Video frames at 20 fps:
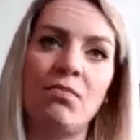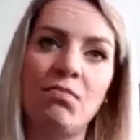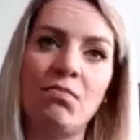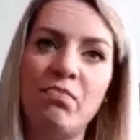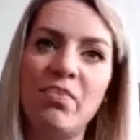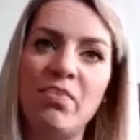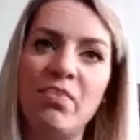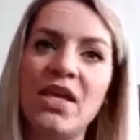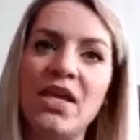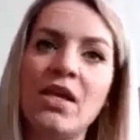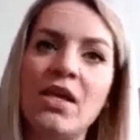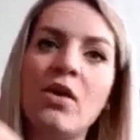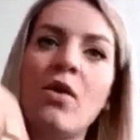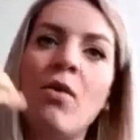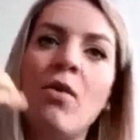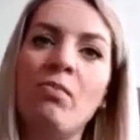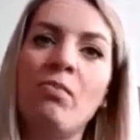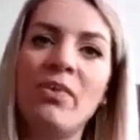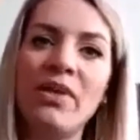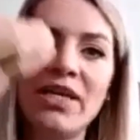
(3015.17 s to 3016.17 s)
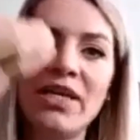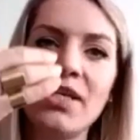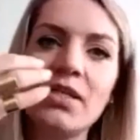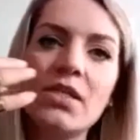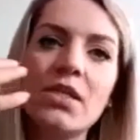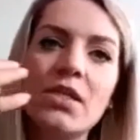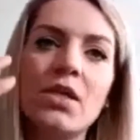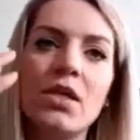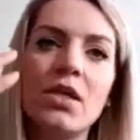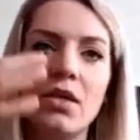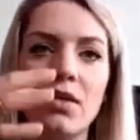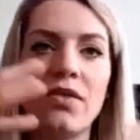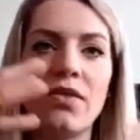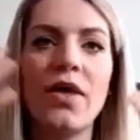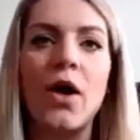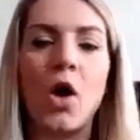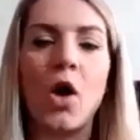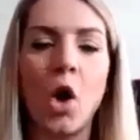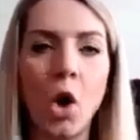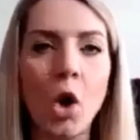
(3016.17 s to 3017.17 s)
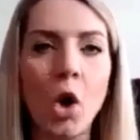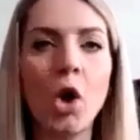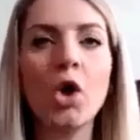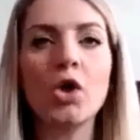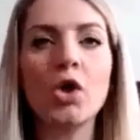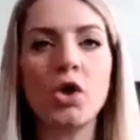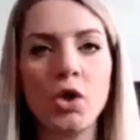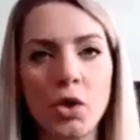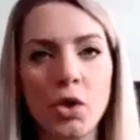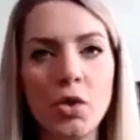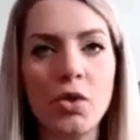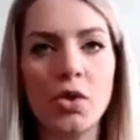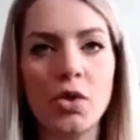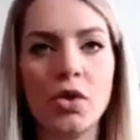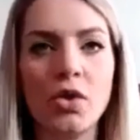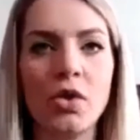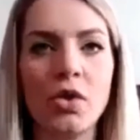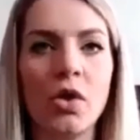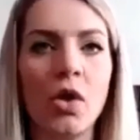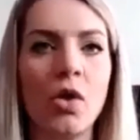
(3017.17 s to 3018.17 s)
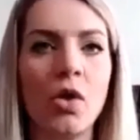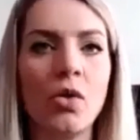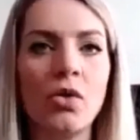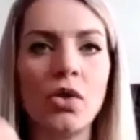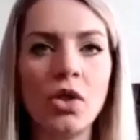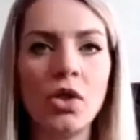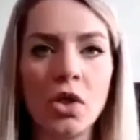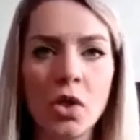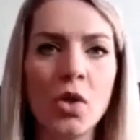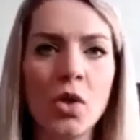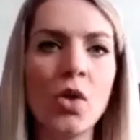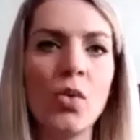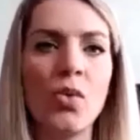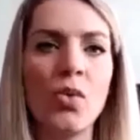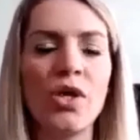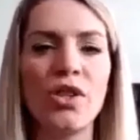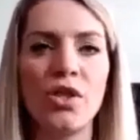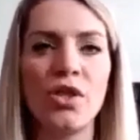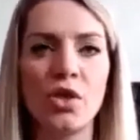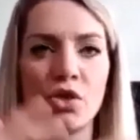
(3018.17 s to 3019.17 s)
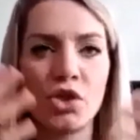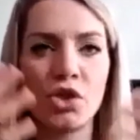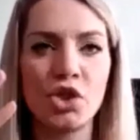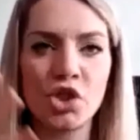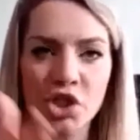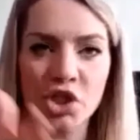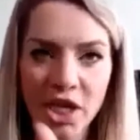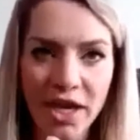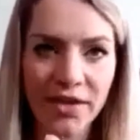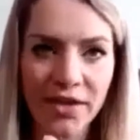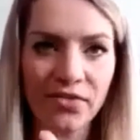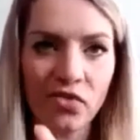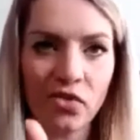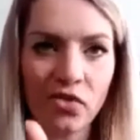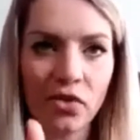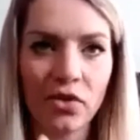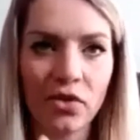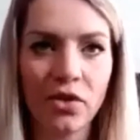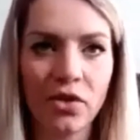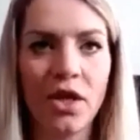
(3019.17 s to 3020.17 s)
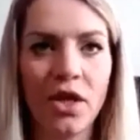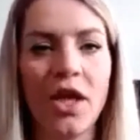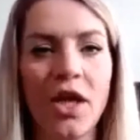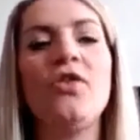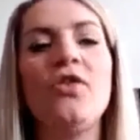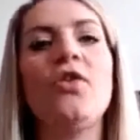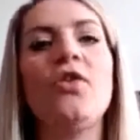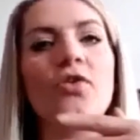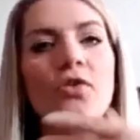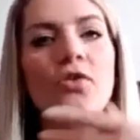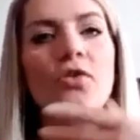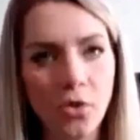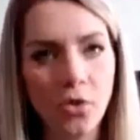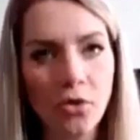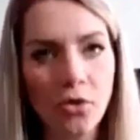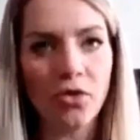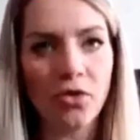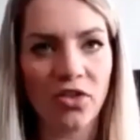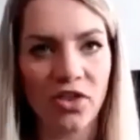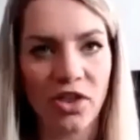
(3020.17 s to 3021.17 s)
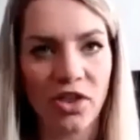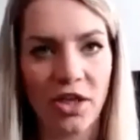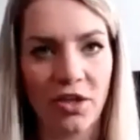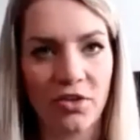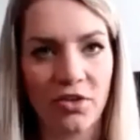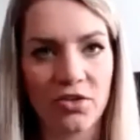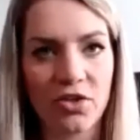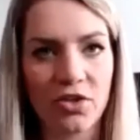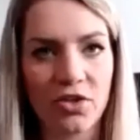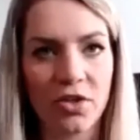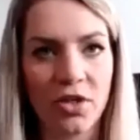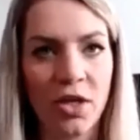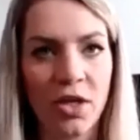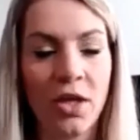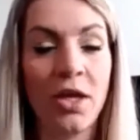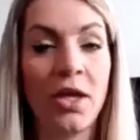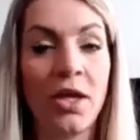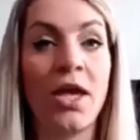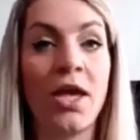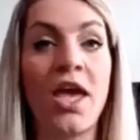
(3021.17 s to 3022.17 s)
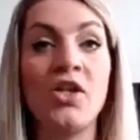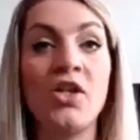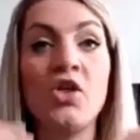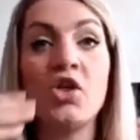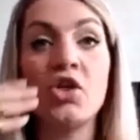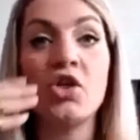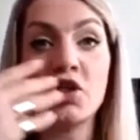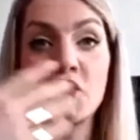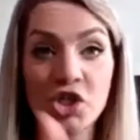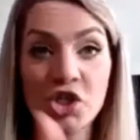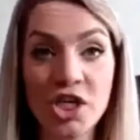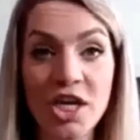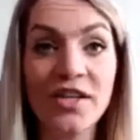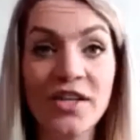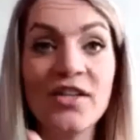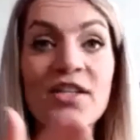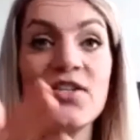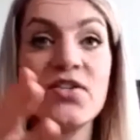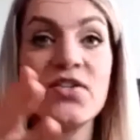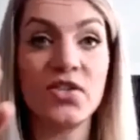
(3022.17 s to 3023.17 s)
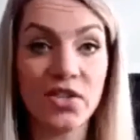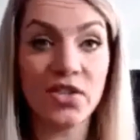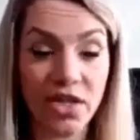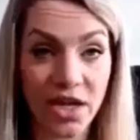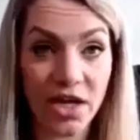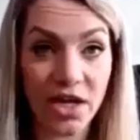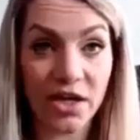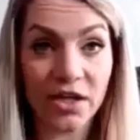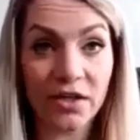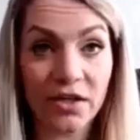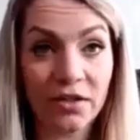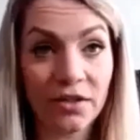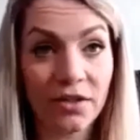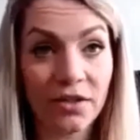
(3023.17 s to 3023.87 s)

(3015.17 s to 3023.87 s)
being complete, the whole you, you know, you with your shit and your good things. And your shit is there.